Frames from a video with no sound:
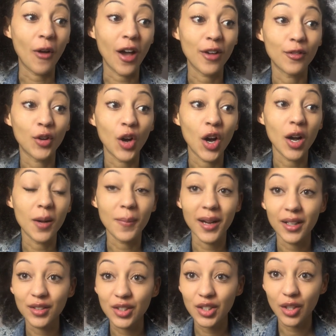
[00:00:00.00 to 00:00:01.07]
I've got a pair
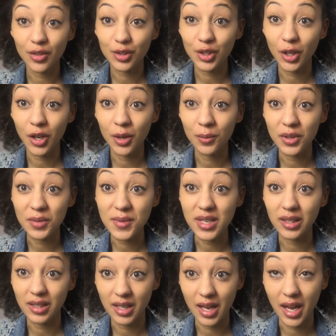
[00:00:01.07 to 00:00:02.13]
of socks going with me
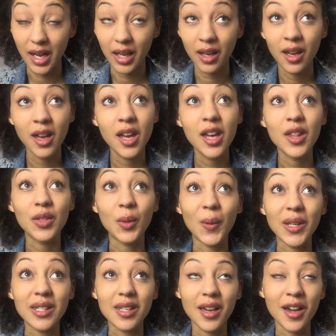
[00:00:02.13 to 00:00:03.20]
today, the
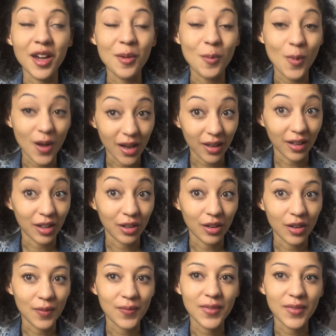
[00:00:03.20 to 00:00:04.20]
ones that I'm working on.